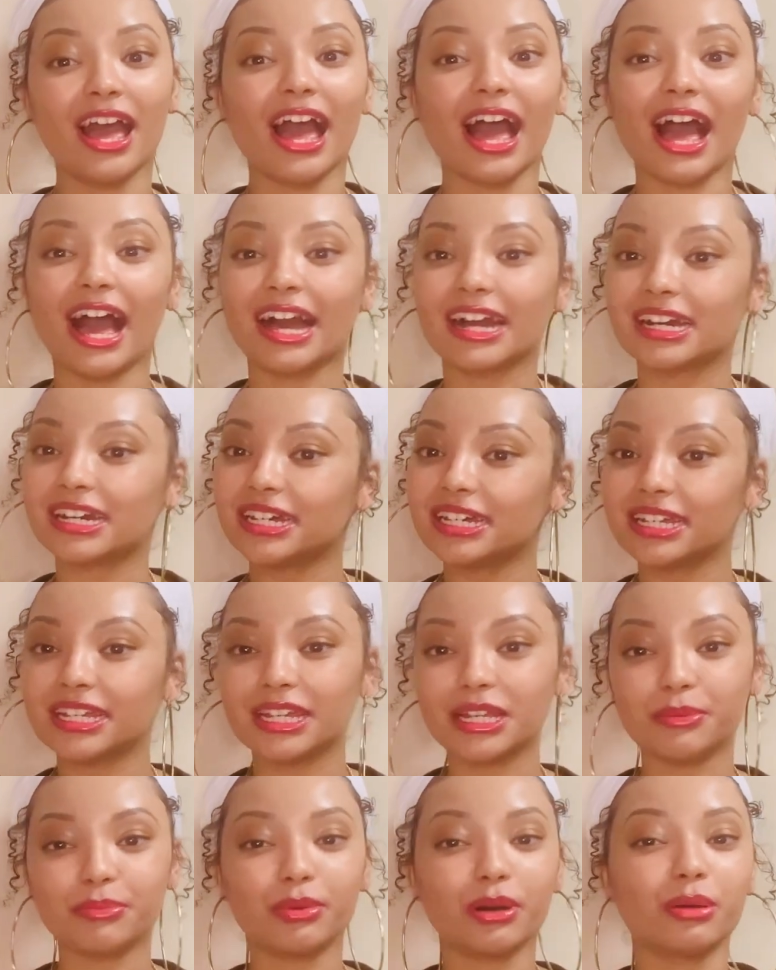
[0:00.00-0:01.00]
I couldn't
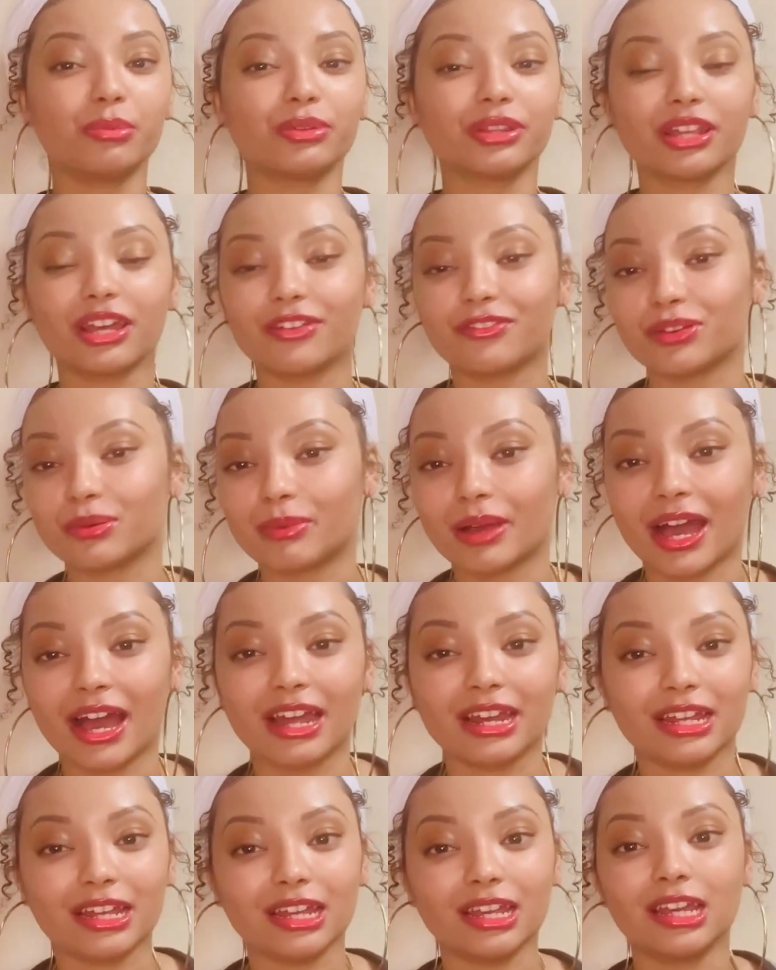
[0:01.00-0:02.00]
keep up with
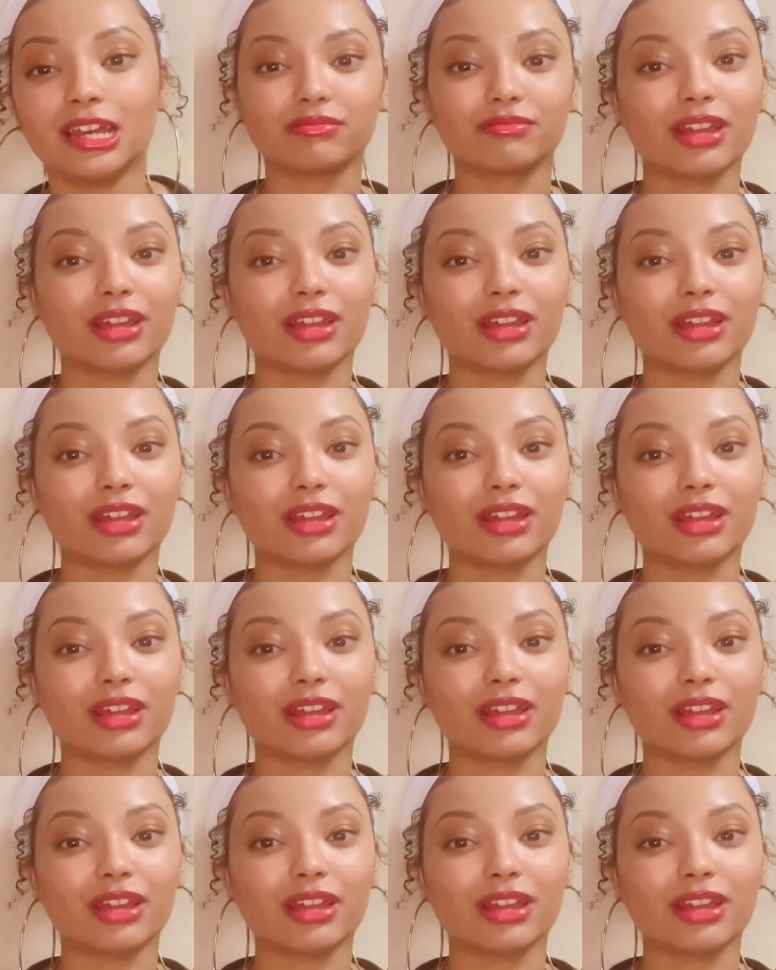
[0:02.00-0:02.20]
everybody.